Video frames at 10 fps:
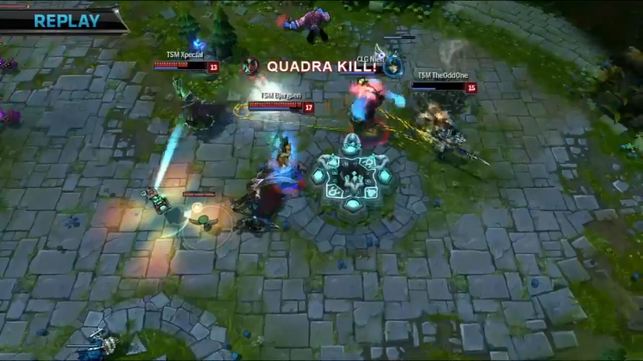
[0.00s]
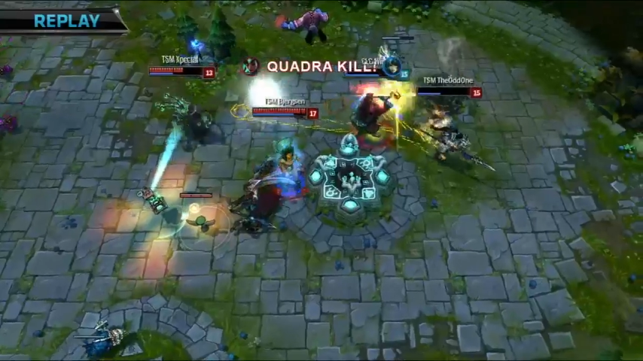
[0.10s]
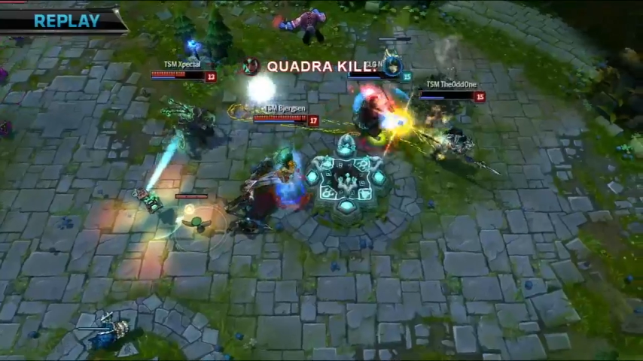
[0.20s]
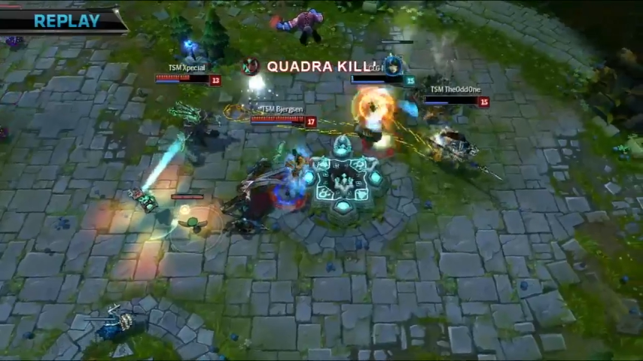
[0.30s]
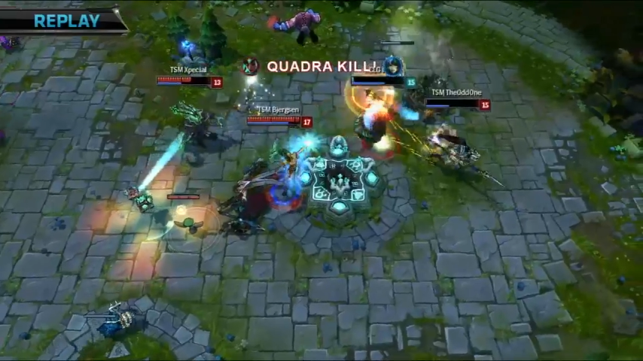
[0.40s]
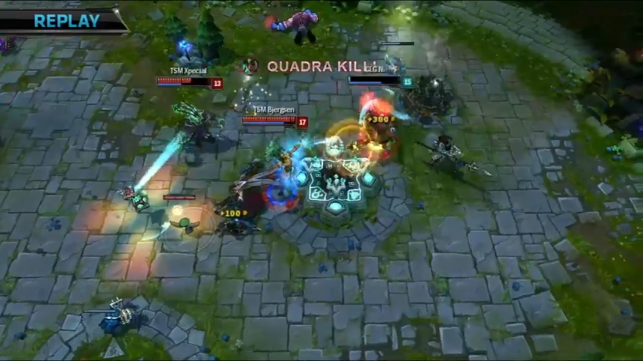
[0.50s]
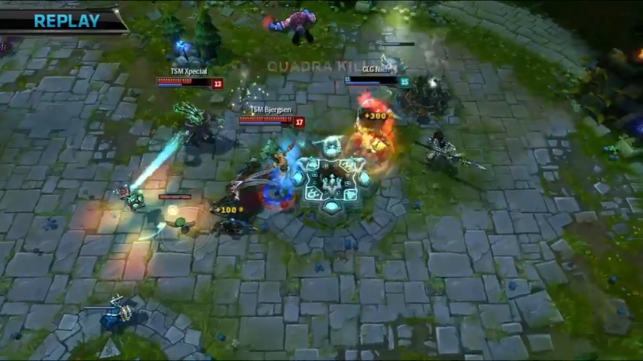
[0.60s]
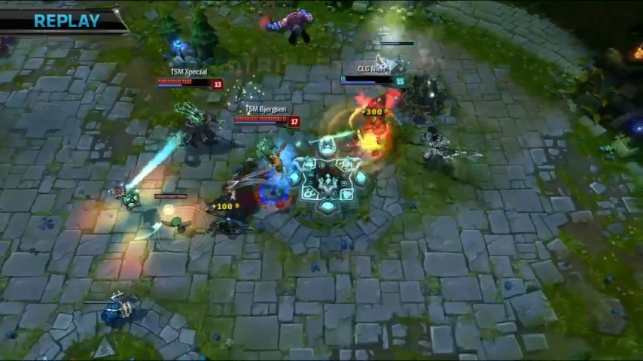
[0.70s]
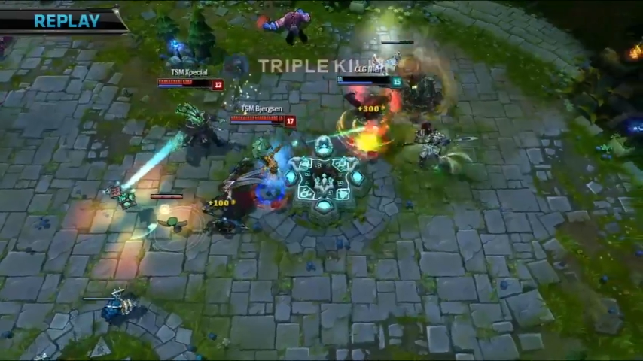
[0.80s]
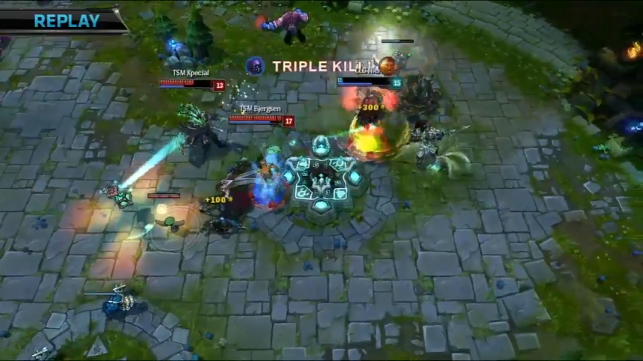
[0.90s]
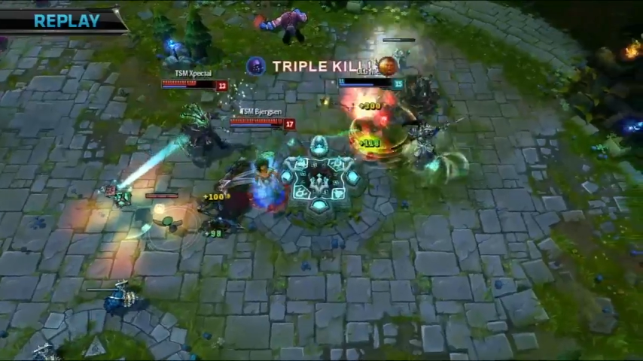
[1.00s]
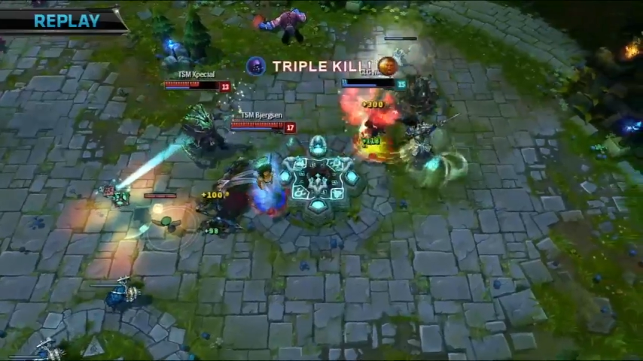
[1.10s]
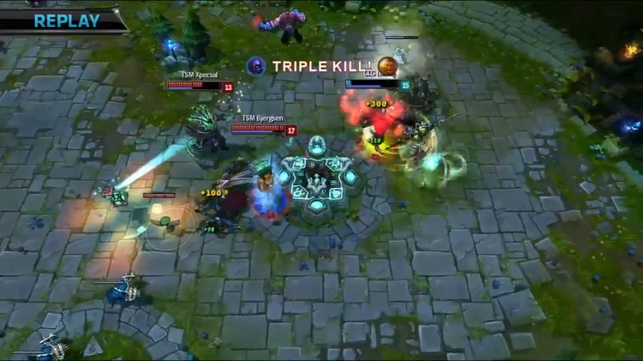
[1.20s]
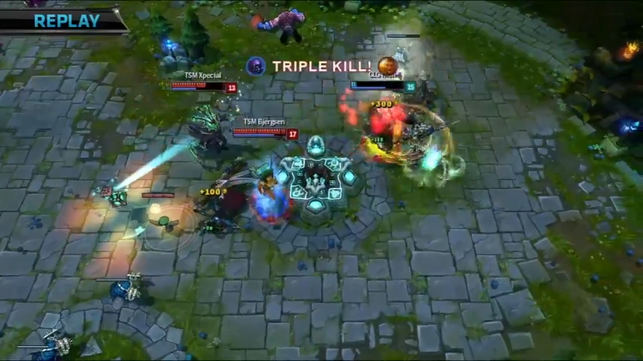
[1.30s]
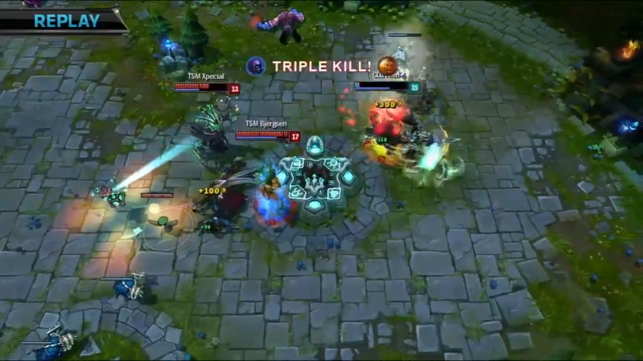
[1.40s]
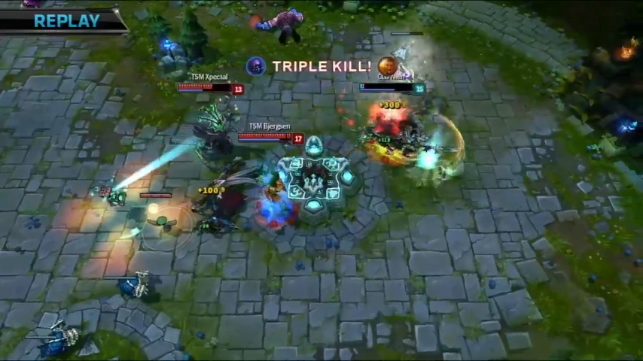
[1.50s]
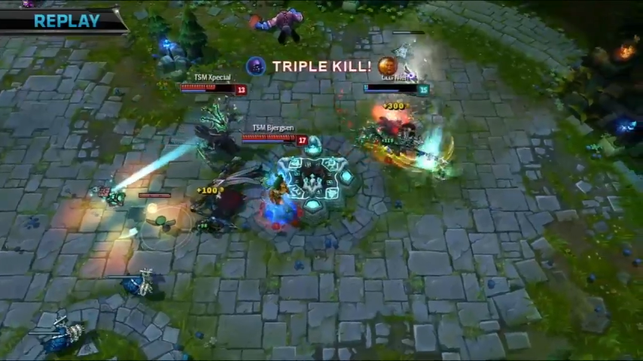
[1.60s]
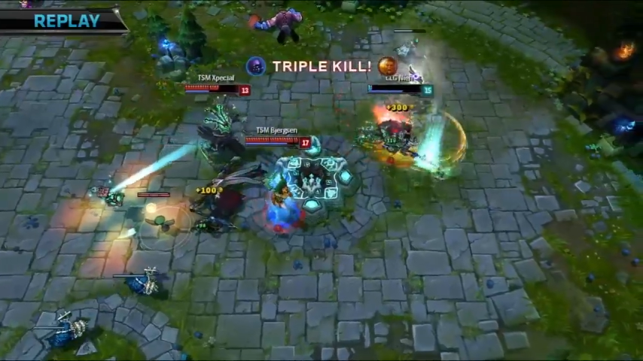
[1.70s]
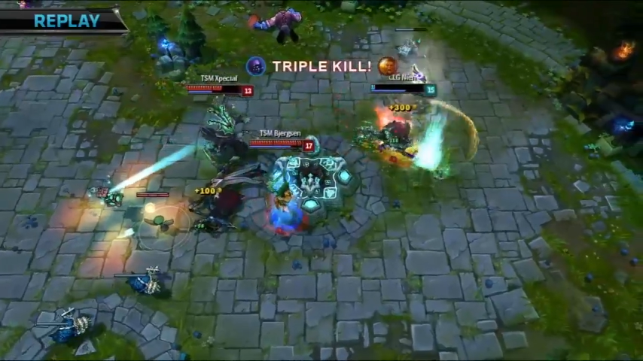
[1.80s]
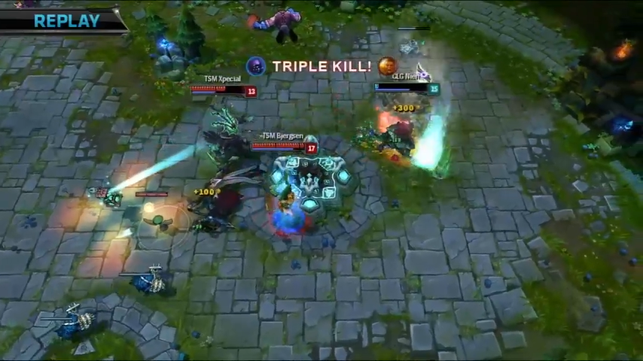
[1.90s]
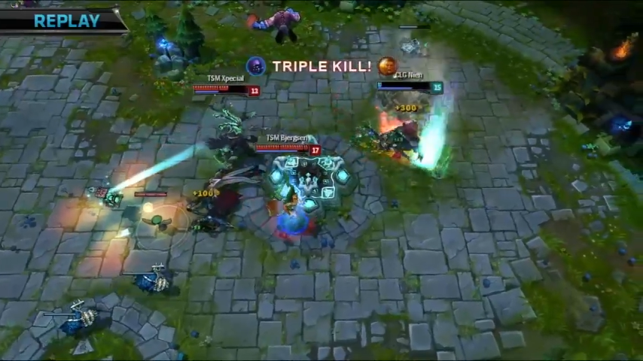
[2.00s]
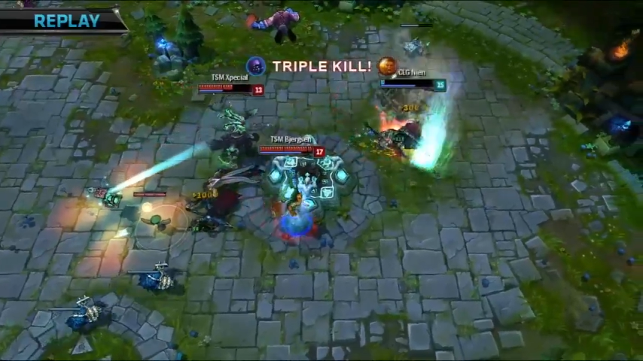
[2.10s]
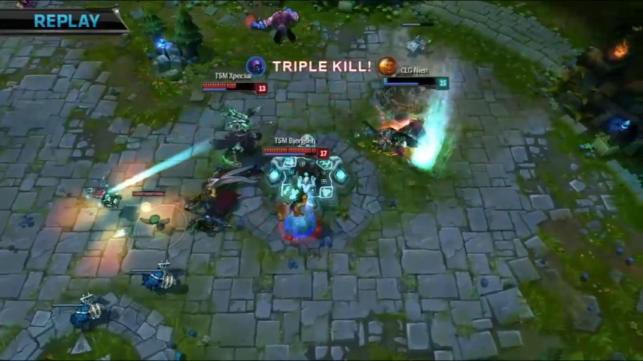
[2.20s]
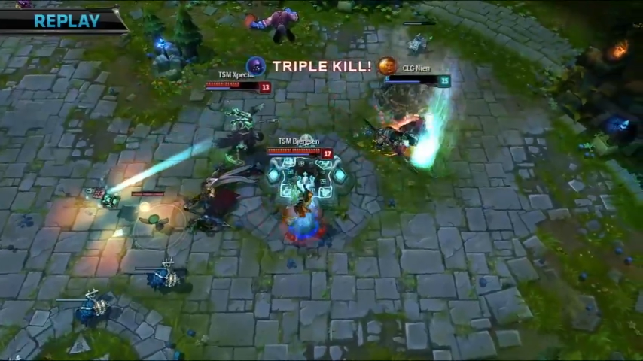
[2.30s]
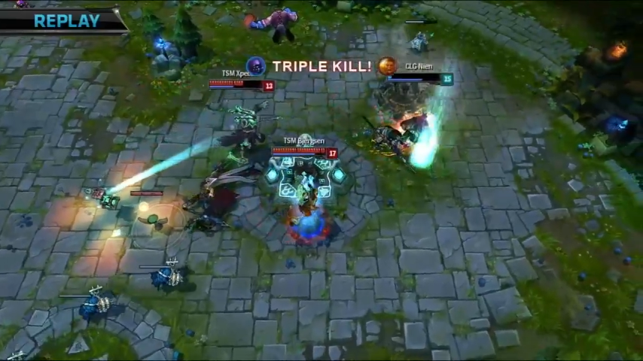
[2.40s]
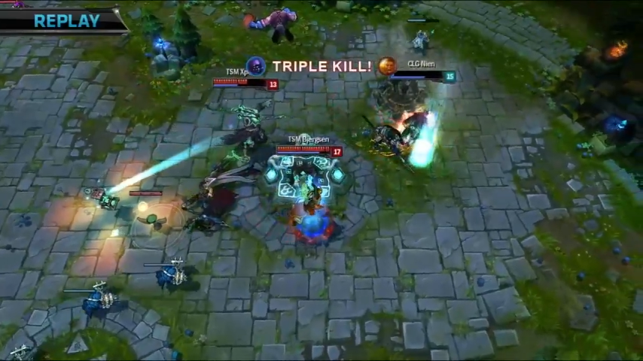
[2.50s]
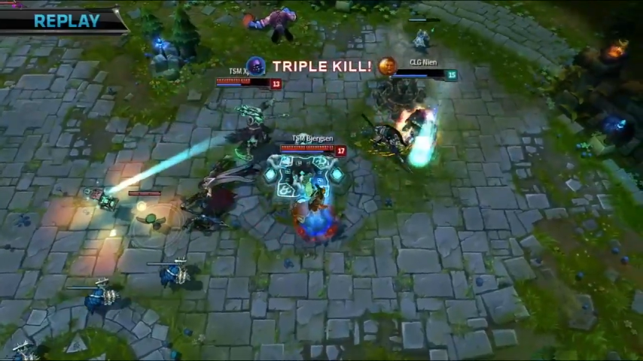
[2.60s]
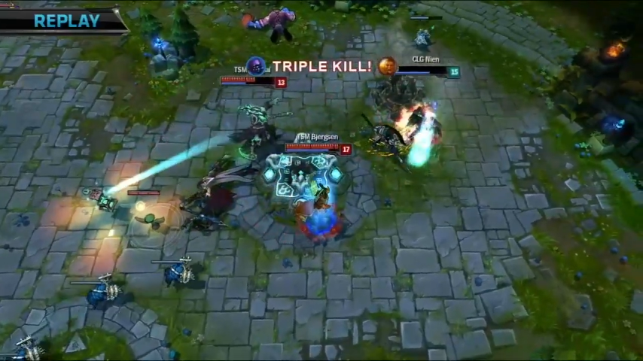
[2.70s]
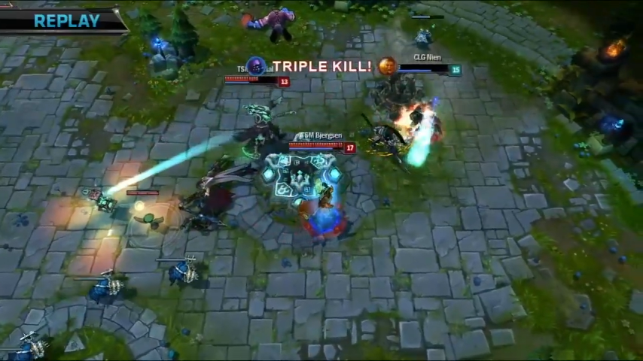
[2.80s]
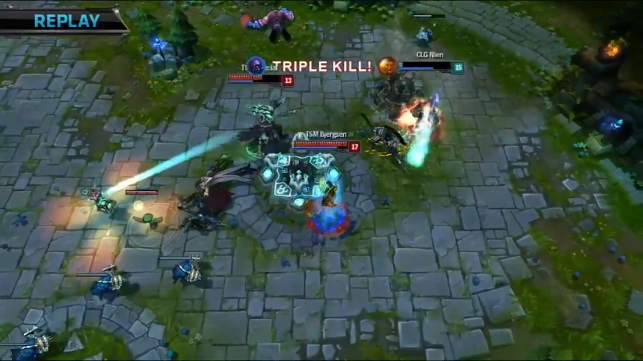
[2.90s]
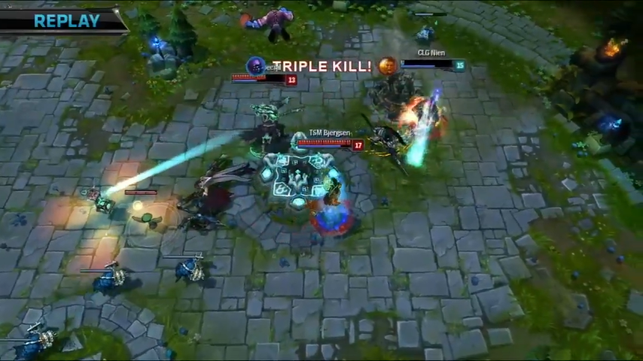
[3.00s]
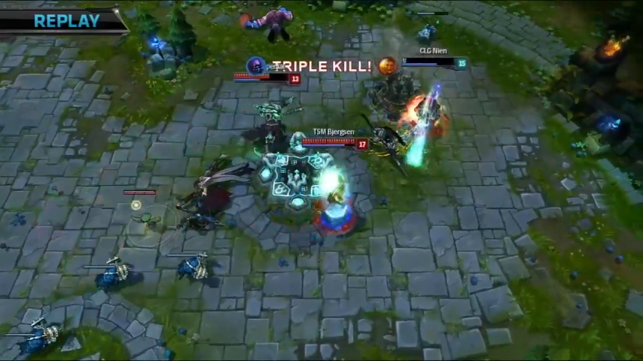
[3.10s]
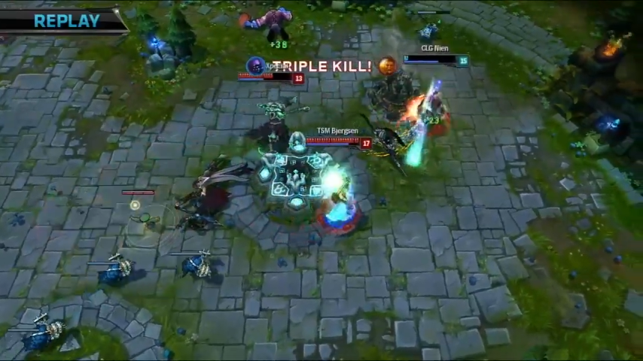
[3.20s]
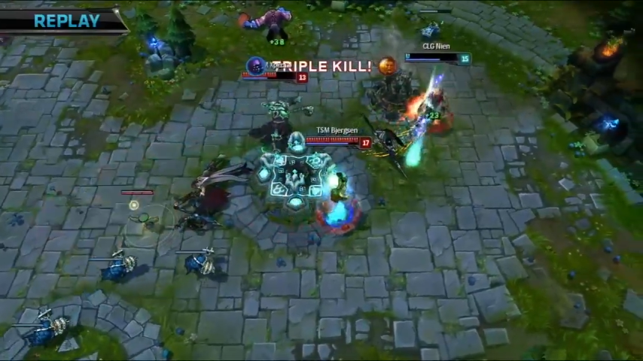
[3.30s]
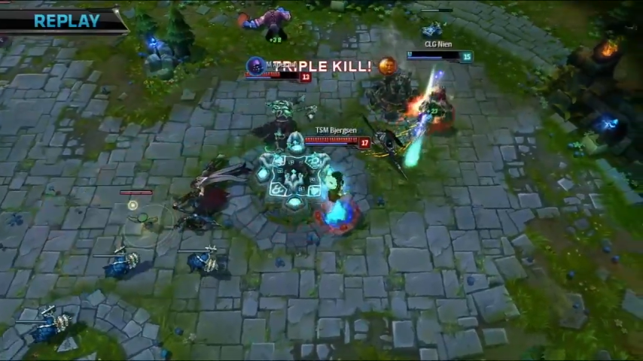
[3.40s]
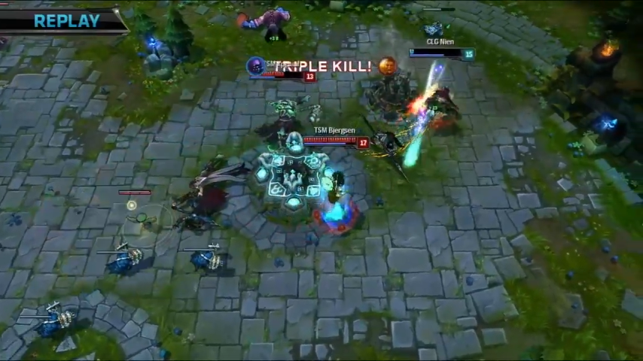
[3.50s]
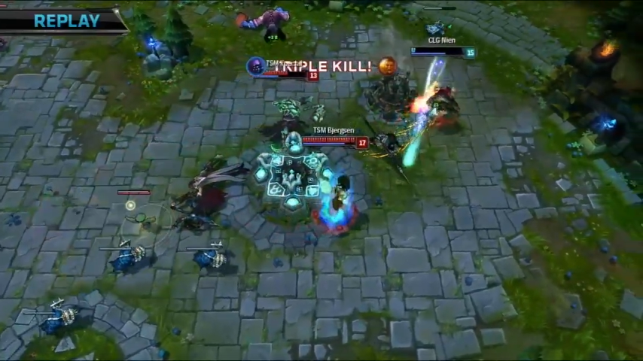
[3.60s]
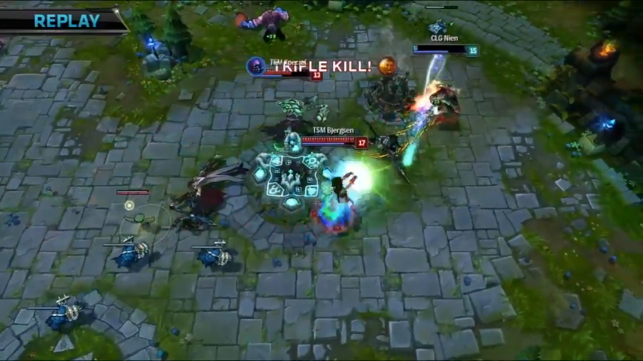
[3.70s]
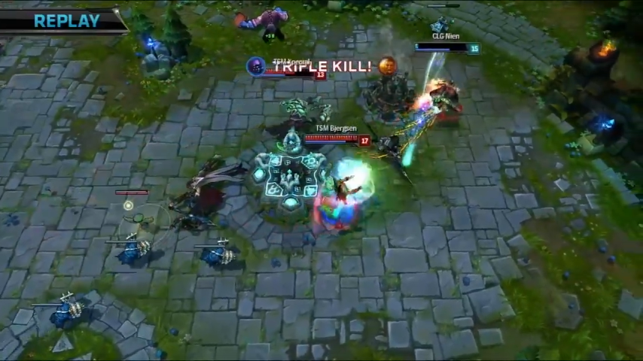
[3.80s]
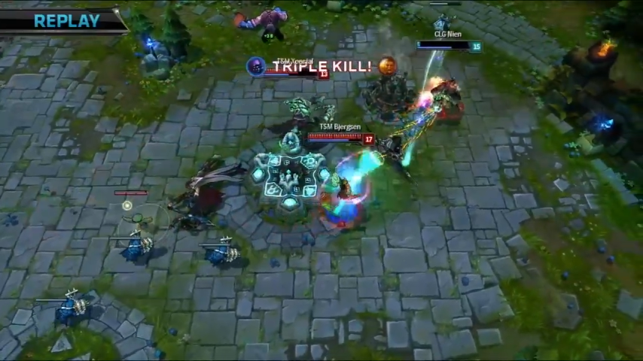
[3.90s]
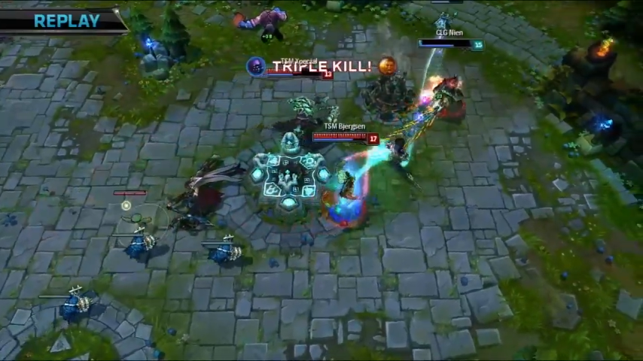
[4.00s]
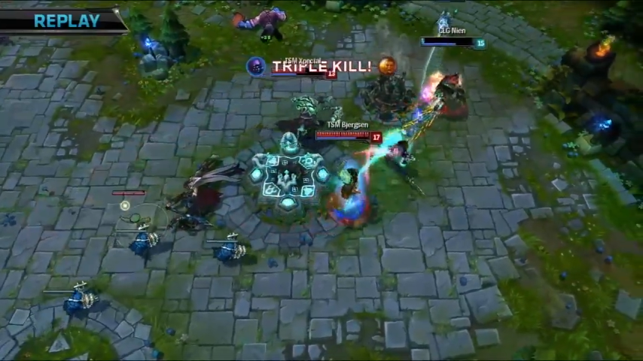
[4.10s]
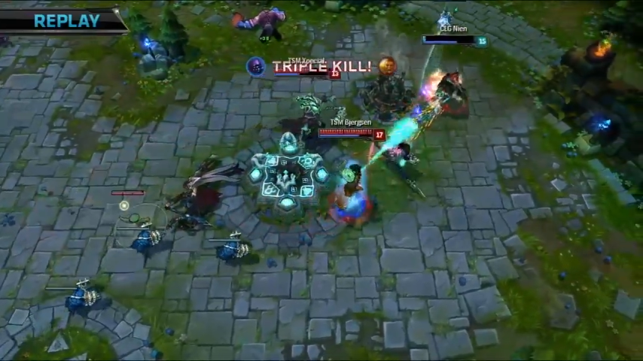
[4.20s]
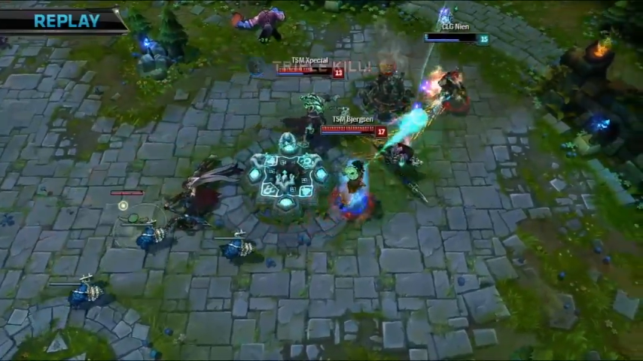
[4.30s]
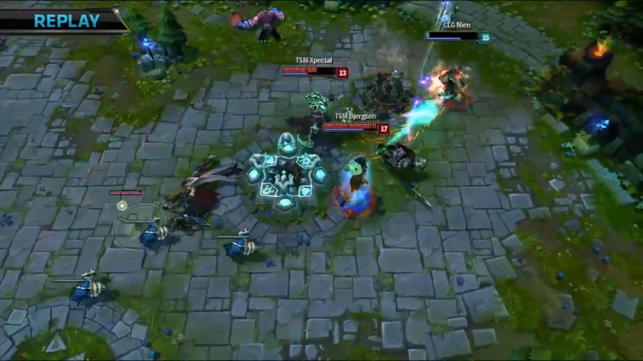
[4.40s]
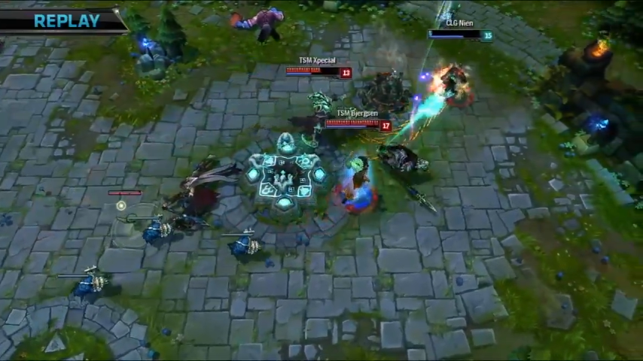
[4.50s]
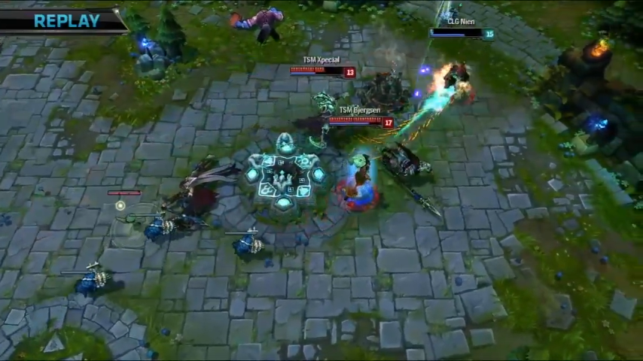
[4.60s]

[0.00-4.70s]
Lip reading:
(no speaker visible)